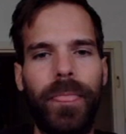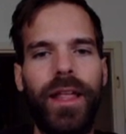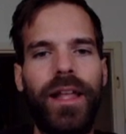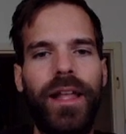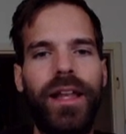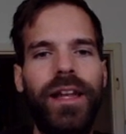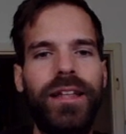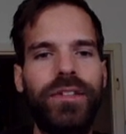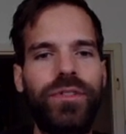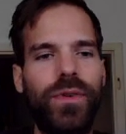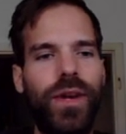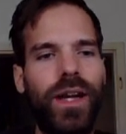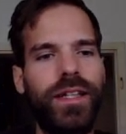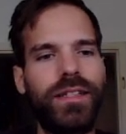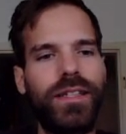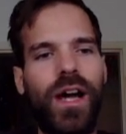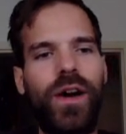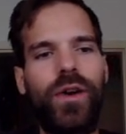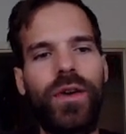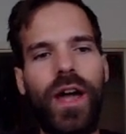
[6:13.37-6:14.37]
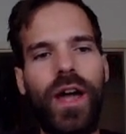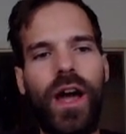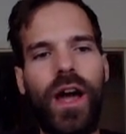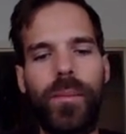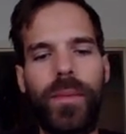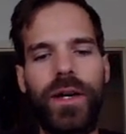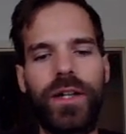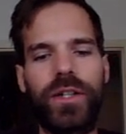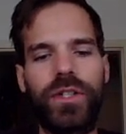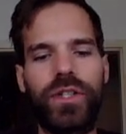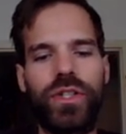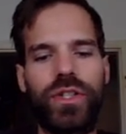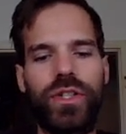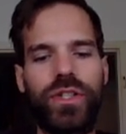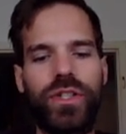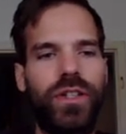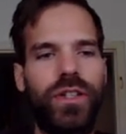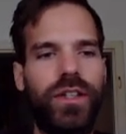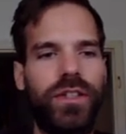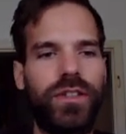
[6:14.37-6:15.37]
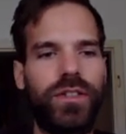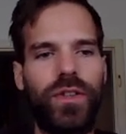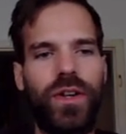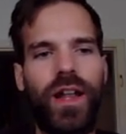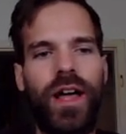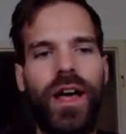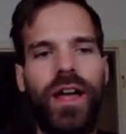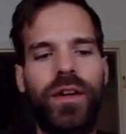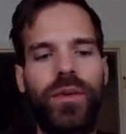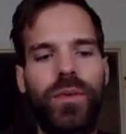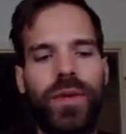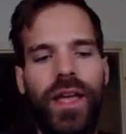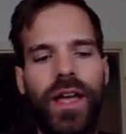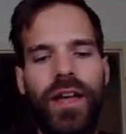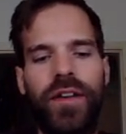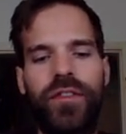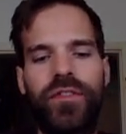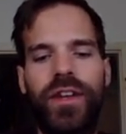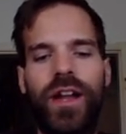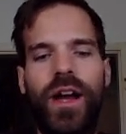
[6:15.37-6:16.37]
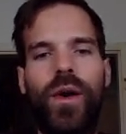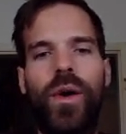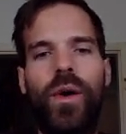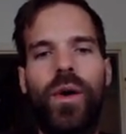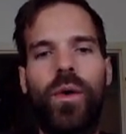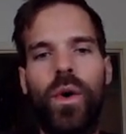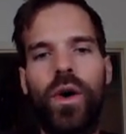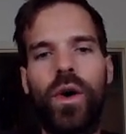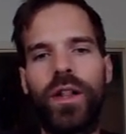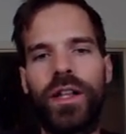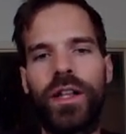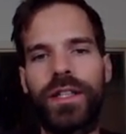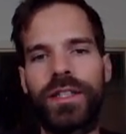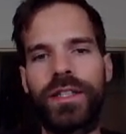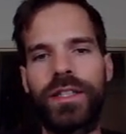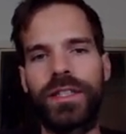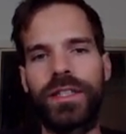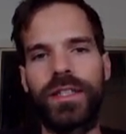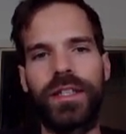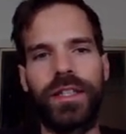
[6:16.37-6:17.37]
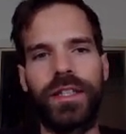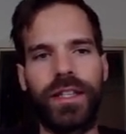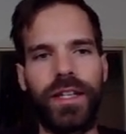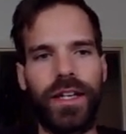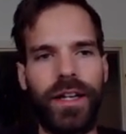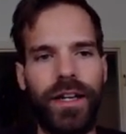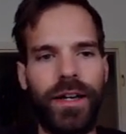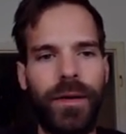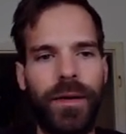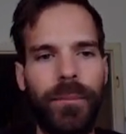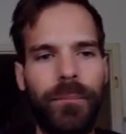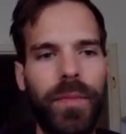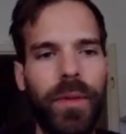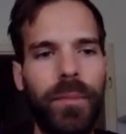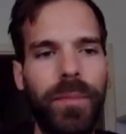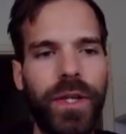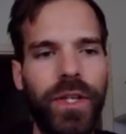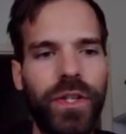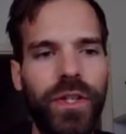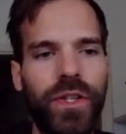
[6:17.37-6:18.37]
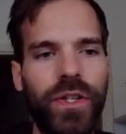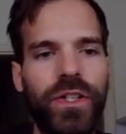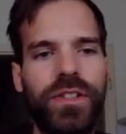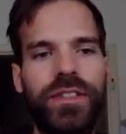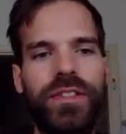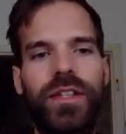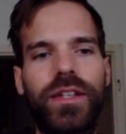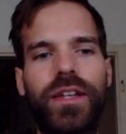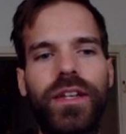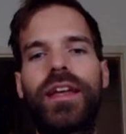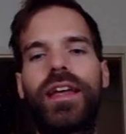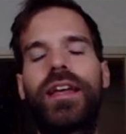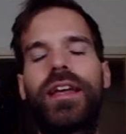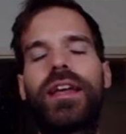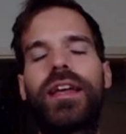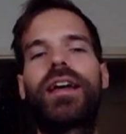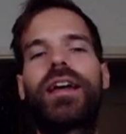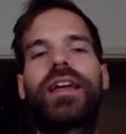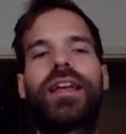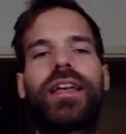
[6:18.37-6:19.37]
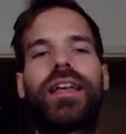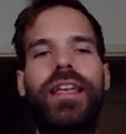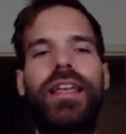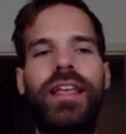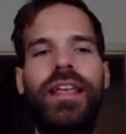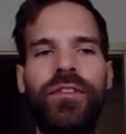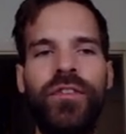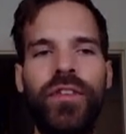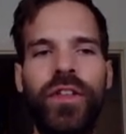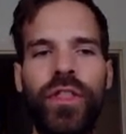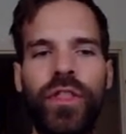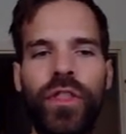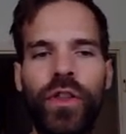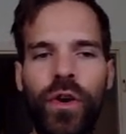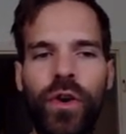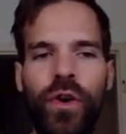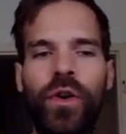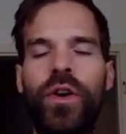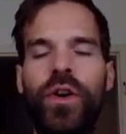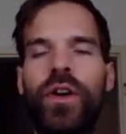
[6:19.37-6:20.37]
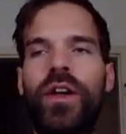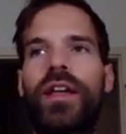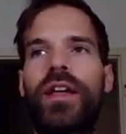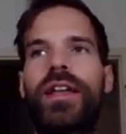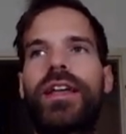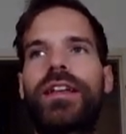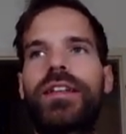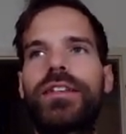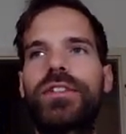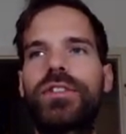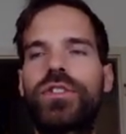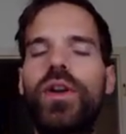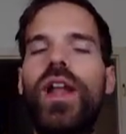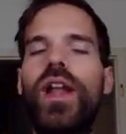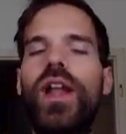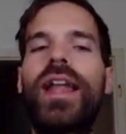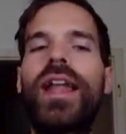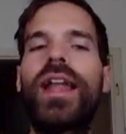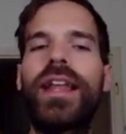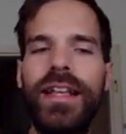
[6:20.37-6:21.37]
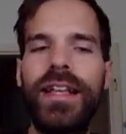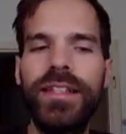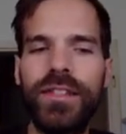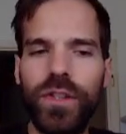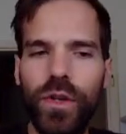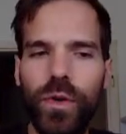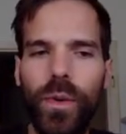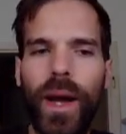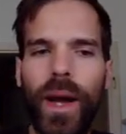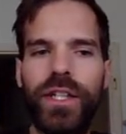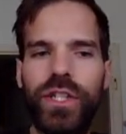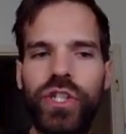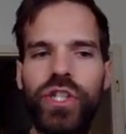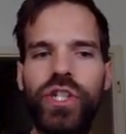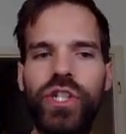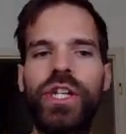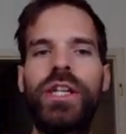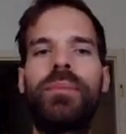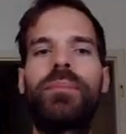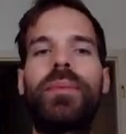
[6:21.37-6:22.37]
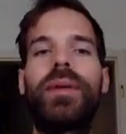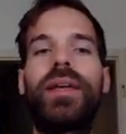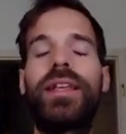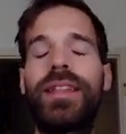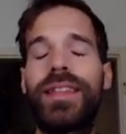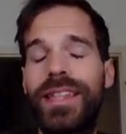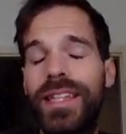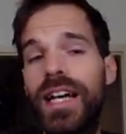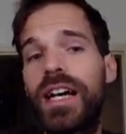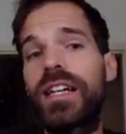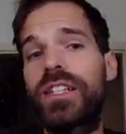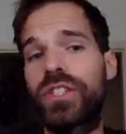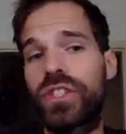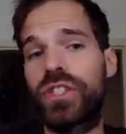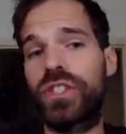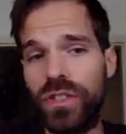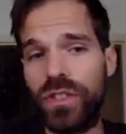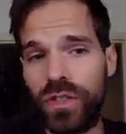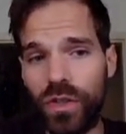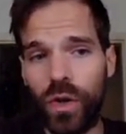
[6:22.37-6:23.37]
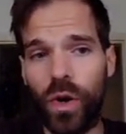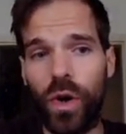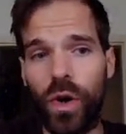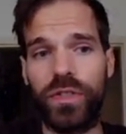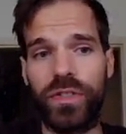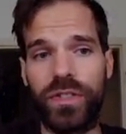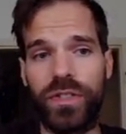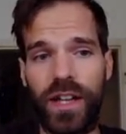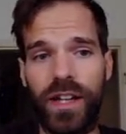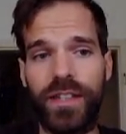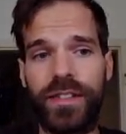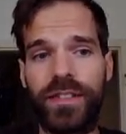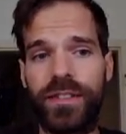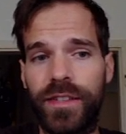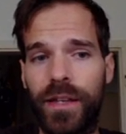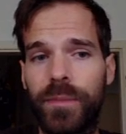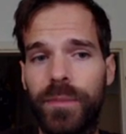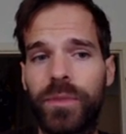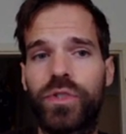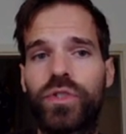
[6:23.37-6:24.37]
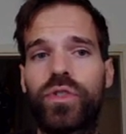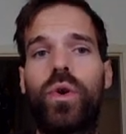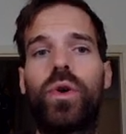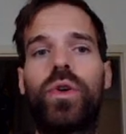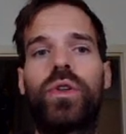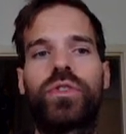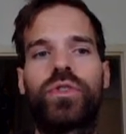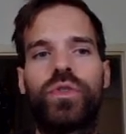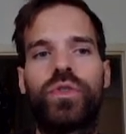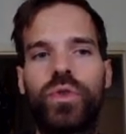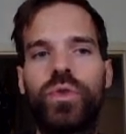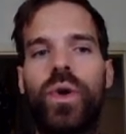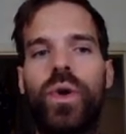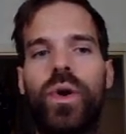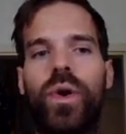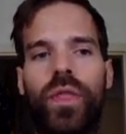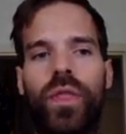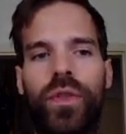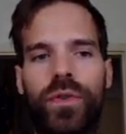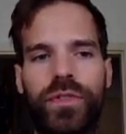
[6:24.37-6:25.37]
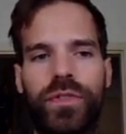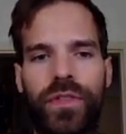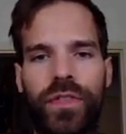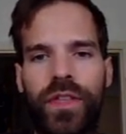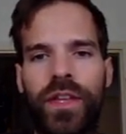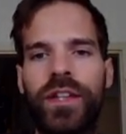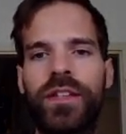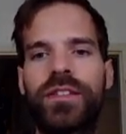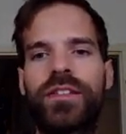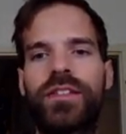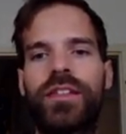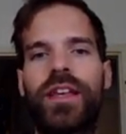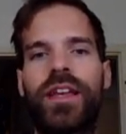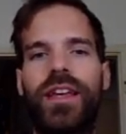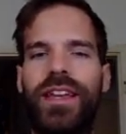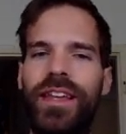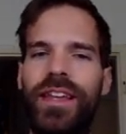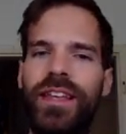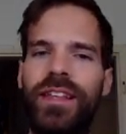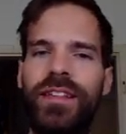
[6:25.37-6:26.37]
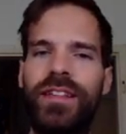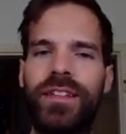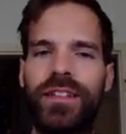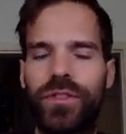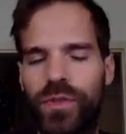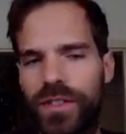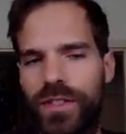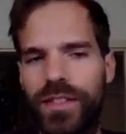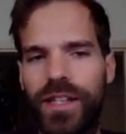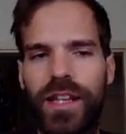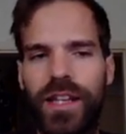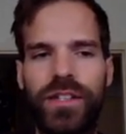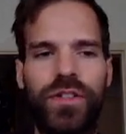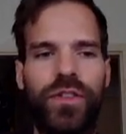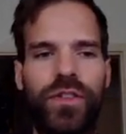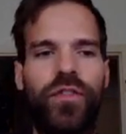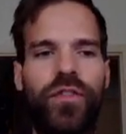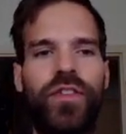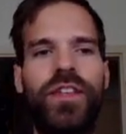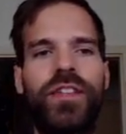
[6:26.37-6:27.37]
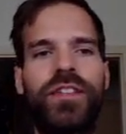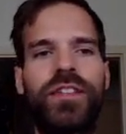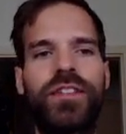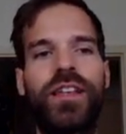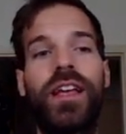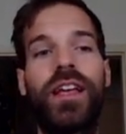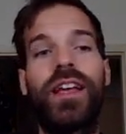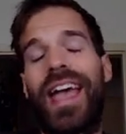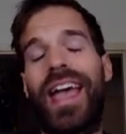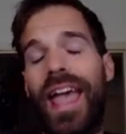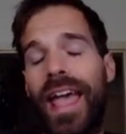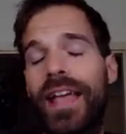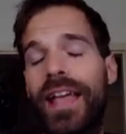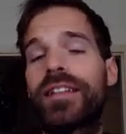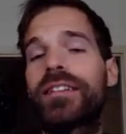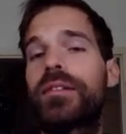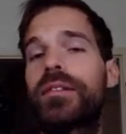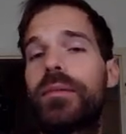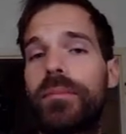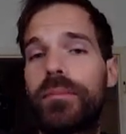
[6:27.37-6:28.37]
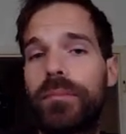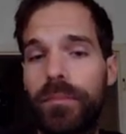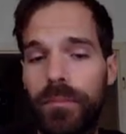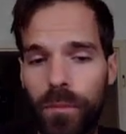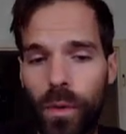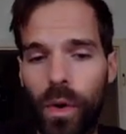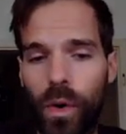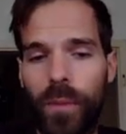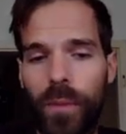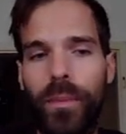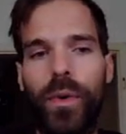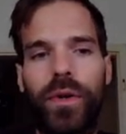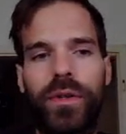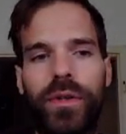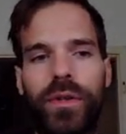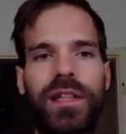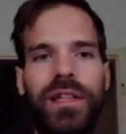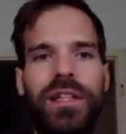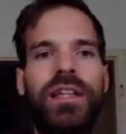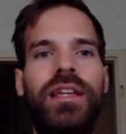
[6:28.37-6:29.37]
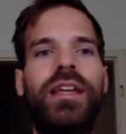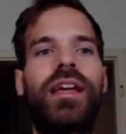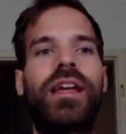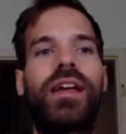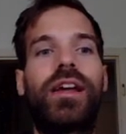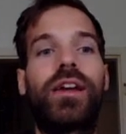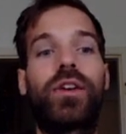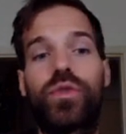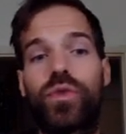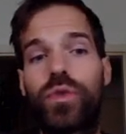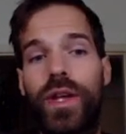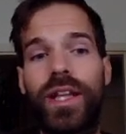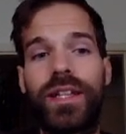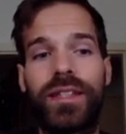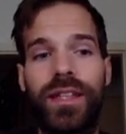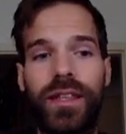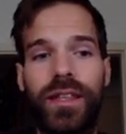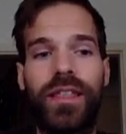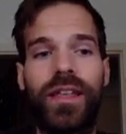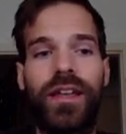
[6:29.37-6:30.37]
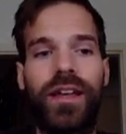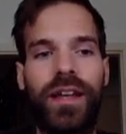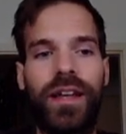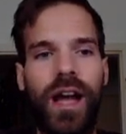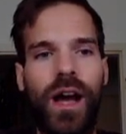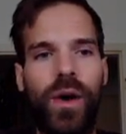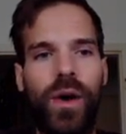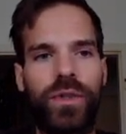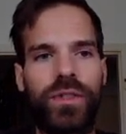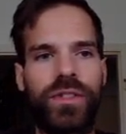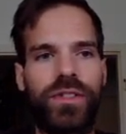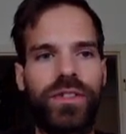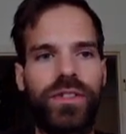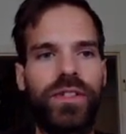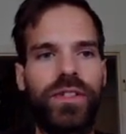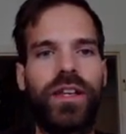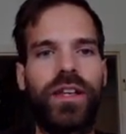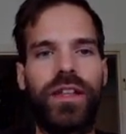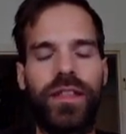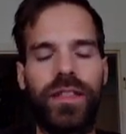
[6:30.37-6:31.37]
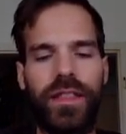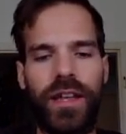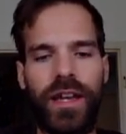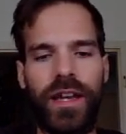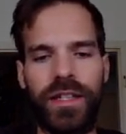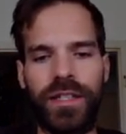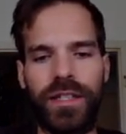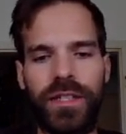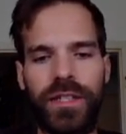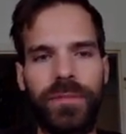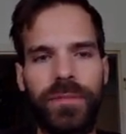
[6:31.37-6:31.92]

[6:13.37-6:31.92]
Let's write down how much Solana we have in our wallet um, because even though Solana is quite cheap, it does cost us some SOL to do all those things in transaction fees and more importantly, creating the accounts that